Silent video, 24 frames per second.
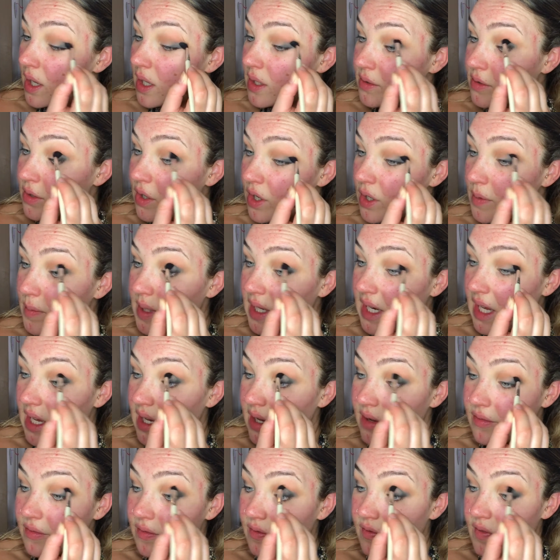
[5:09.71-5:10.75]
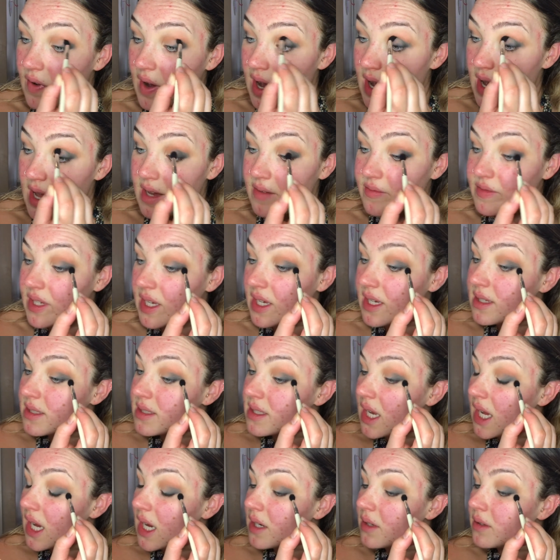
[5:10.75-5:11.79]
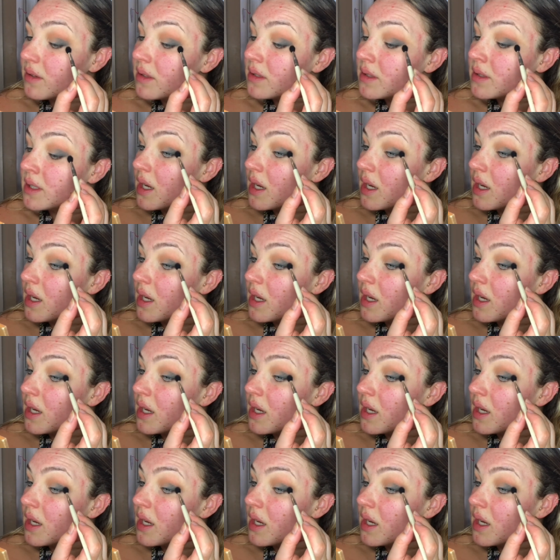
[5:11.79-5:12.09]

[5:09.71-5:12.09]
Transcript: it's got to be like 5 days now.